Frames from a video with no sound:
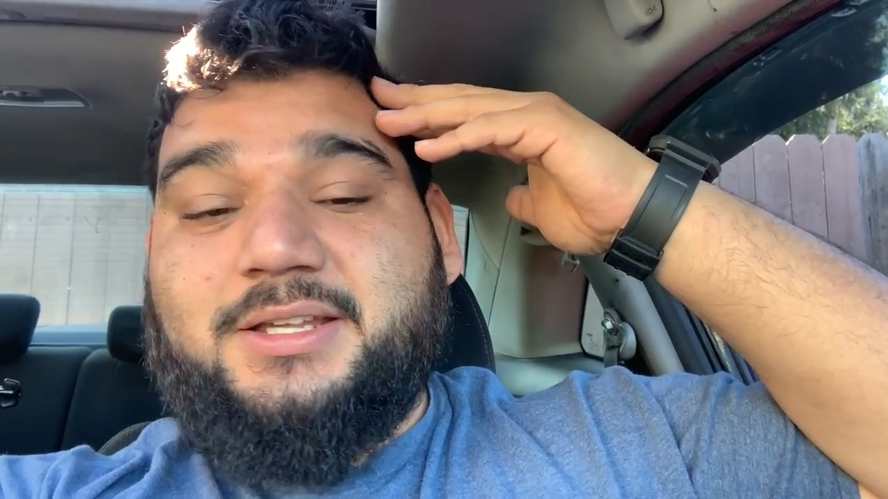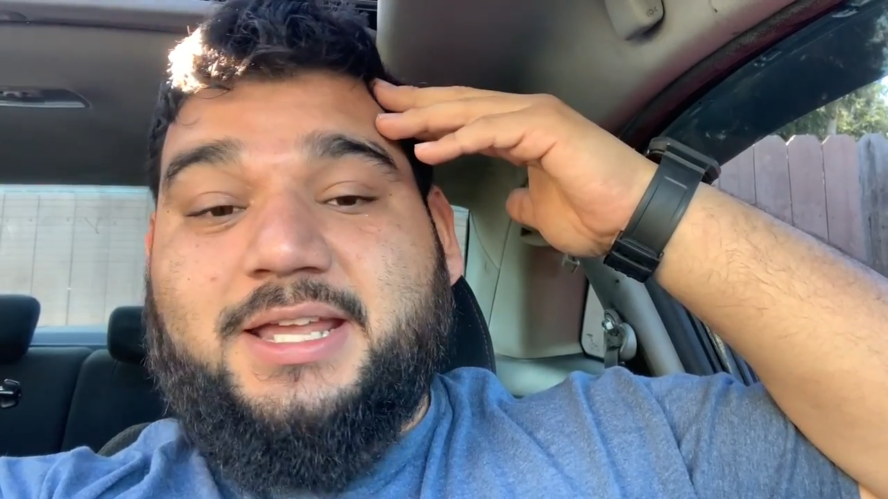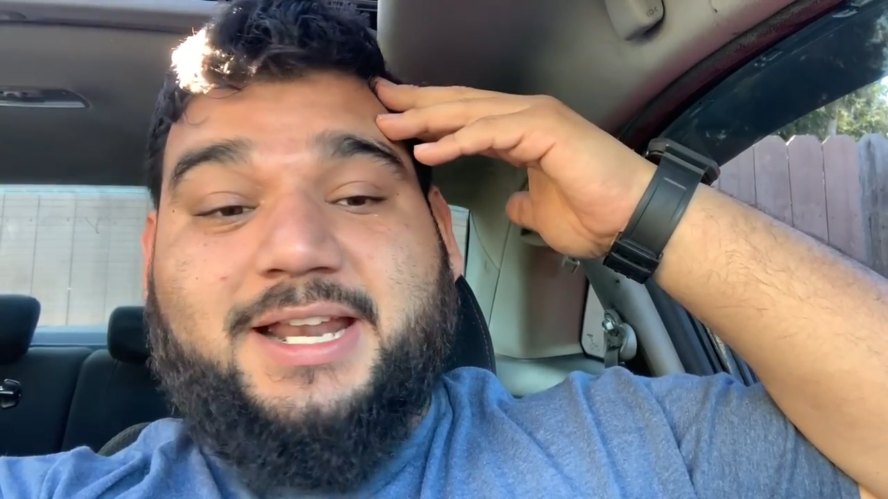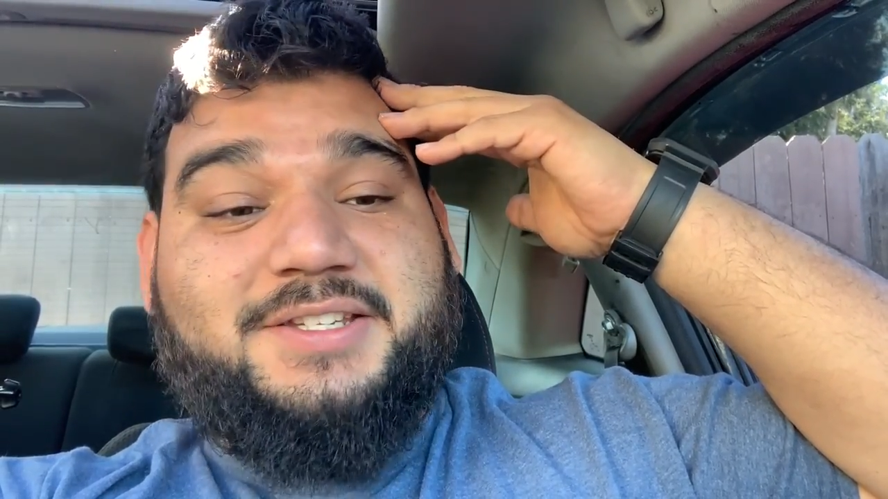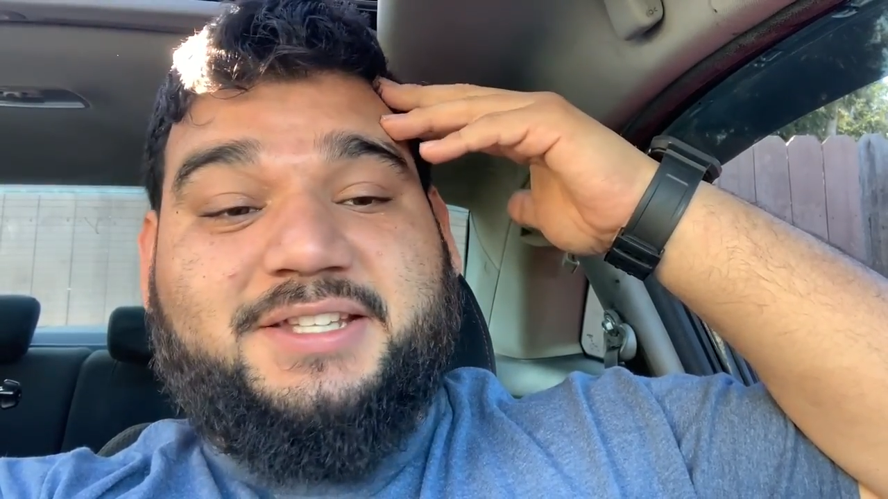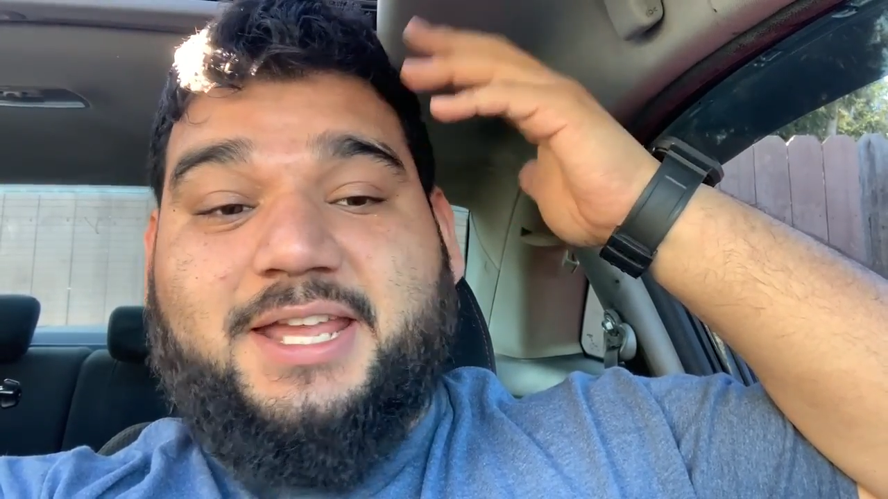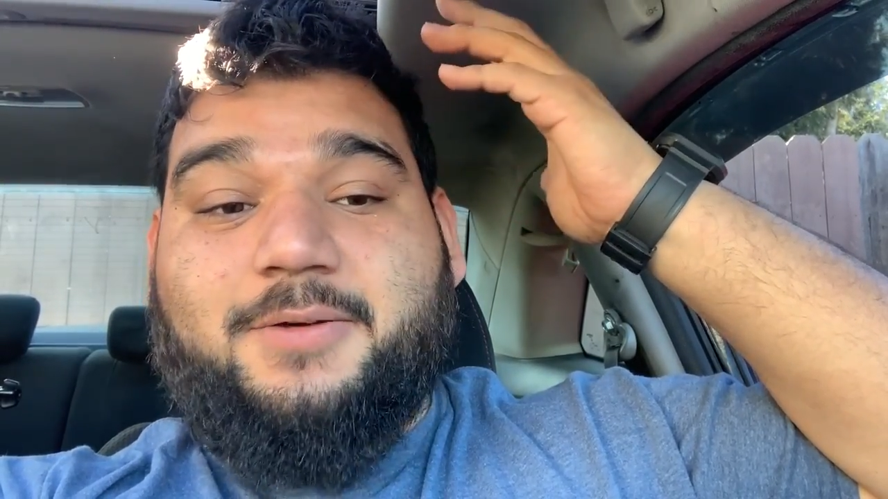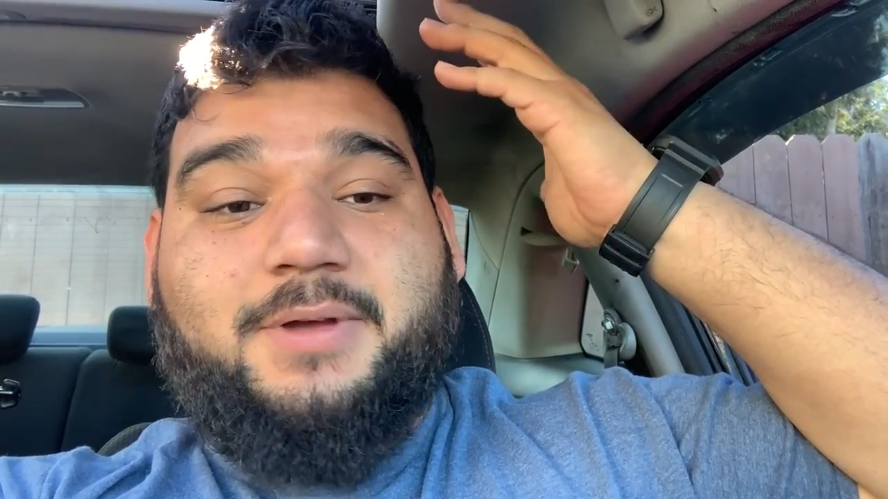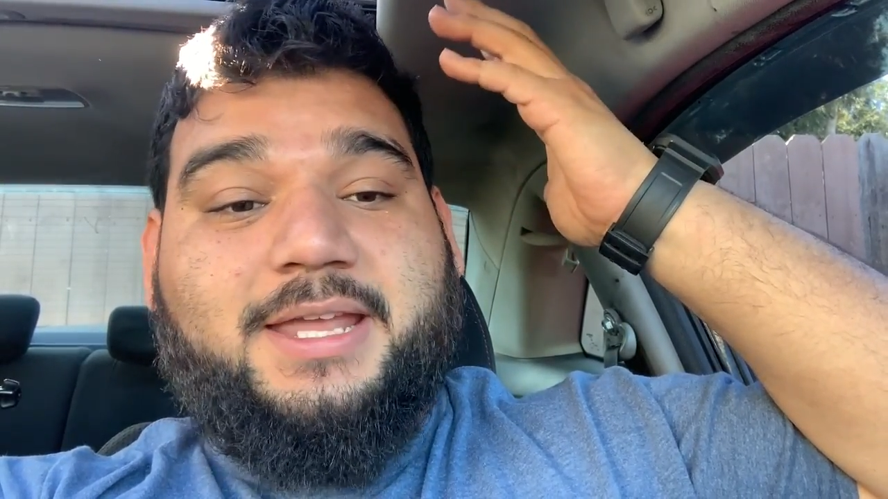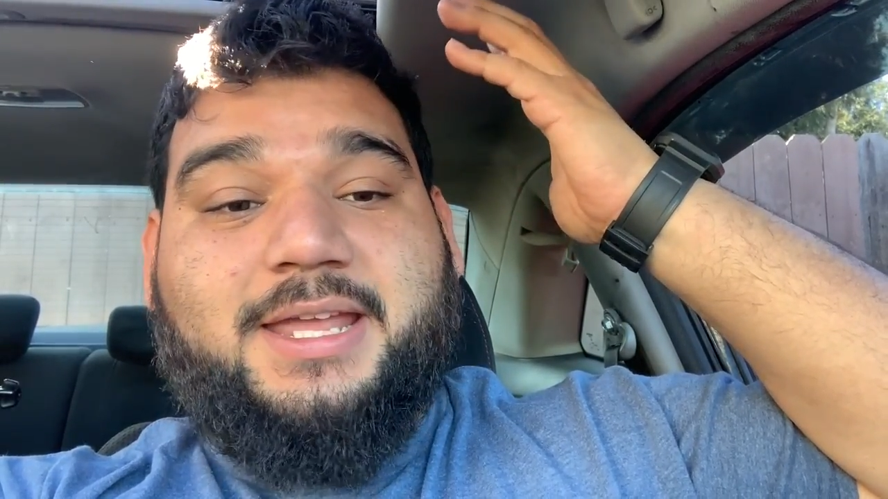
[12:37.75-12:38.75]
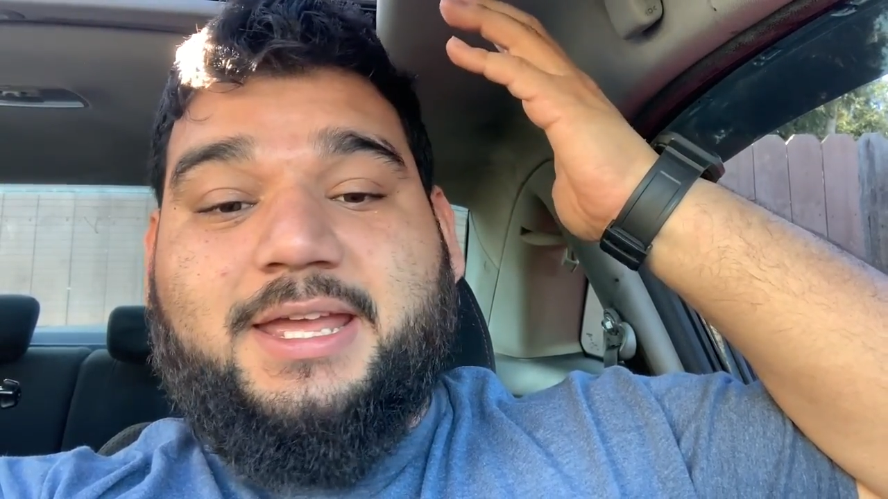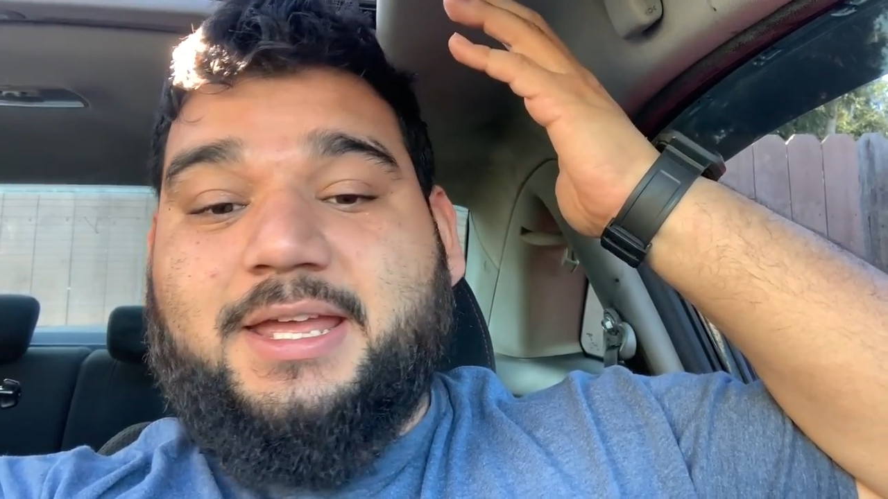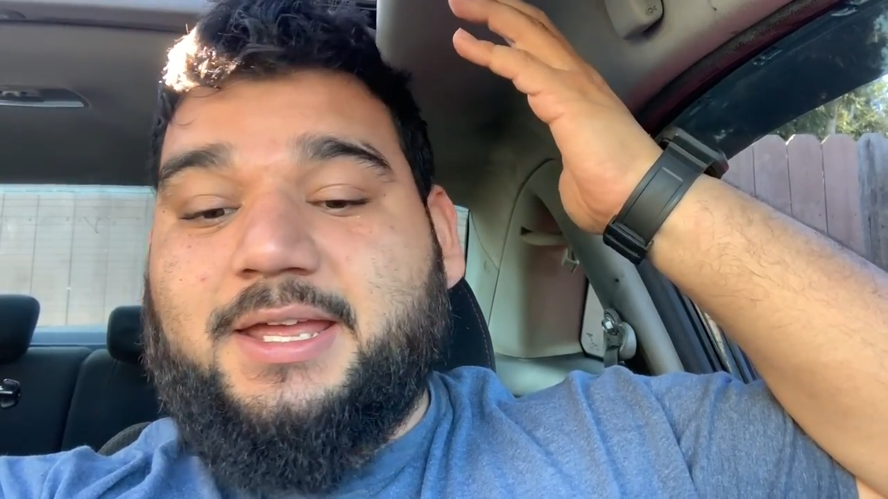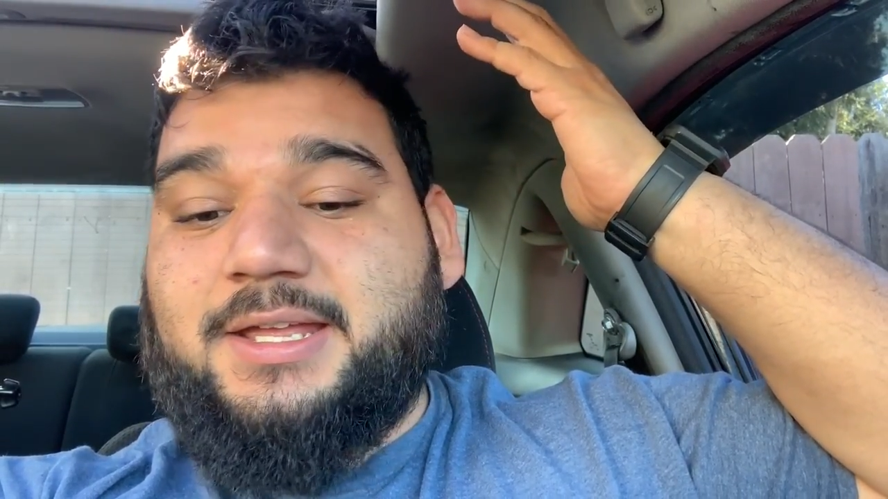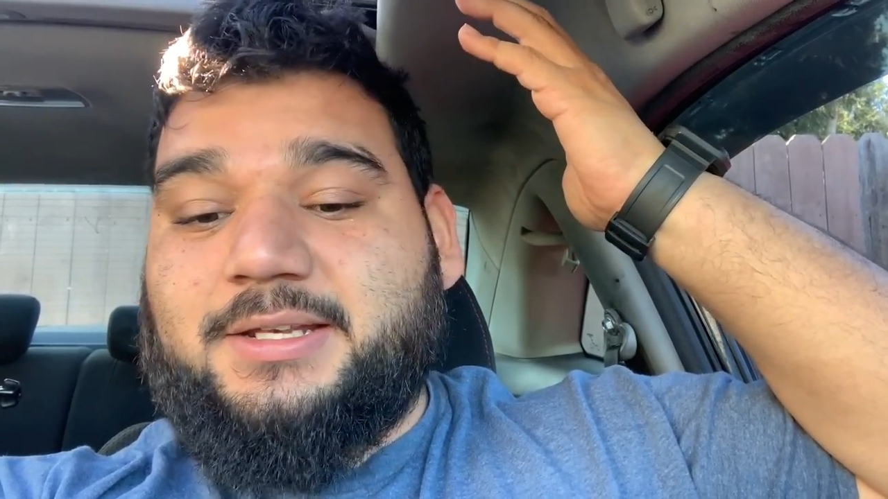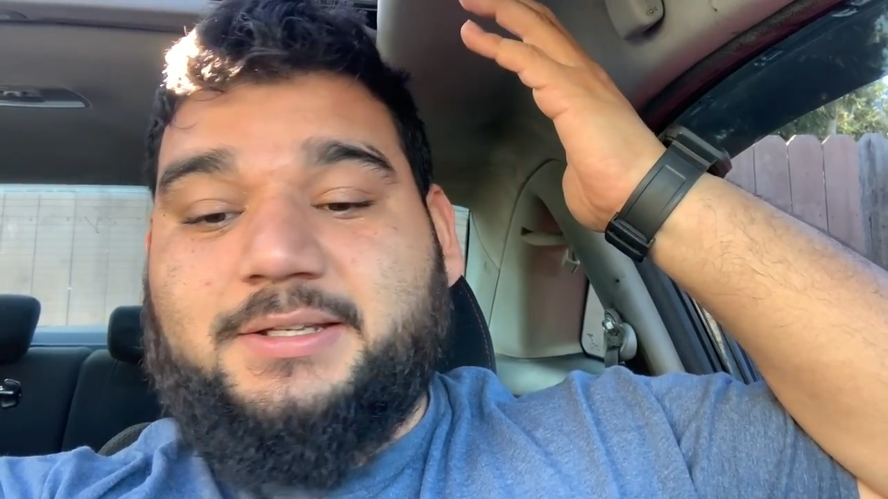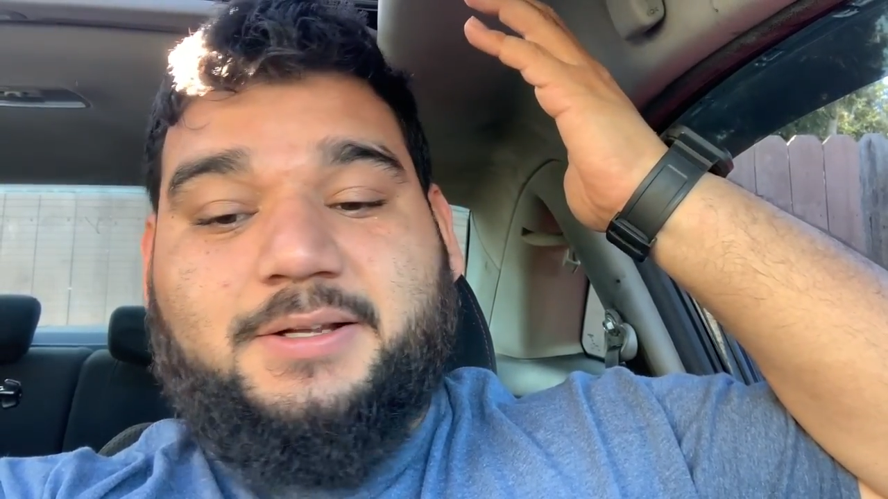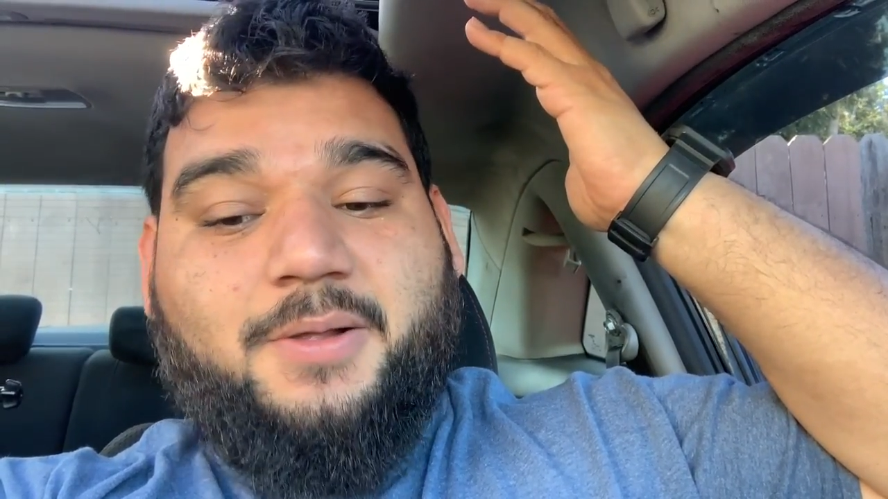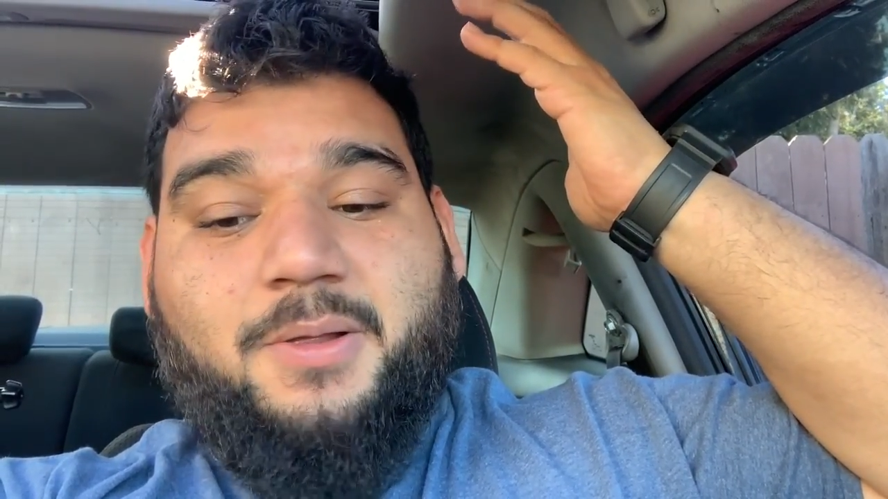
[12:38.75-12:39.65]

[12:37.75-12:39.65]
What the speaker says: And I just can't wait, and